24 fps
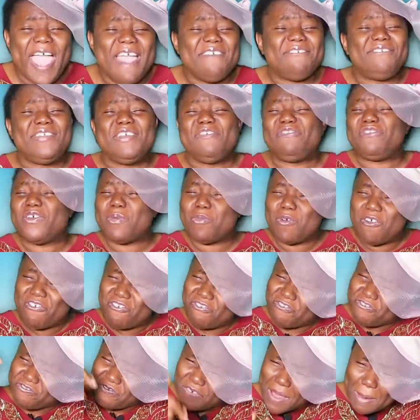every form of
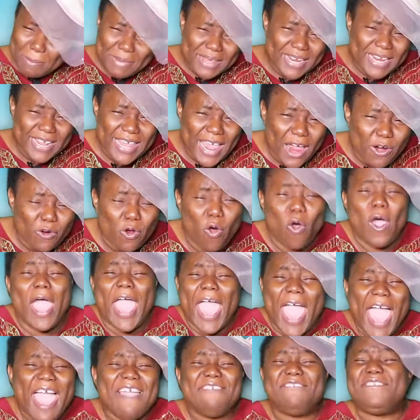family error,
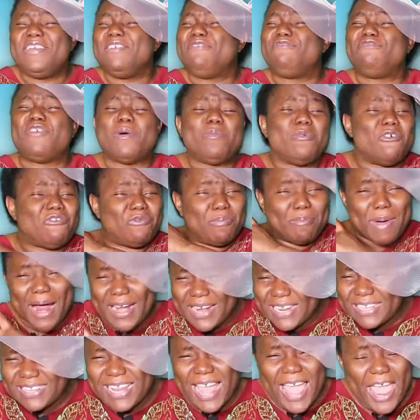every form of
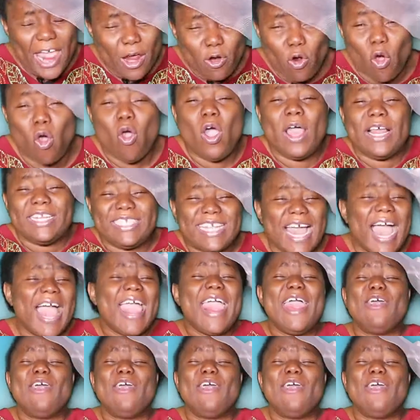marital error, that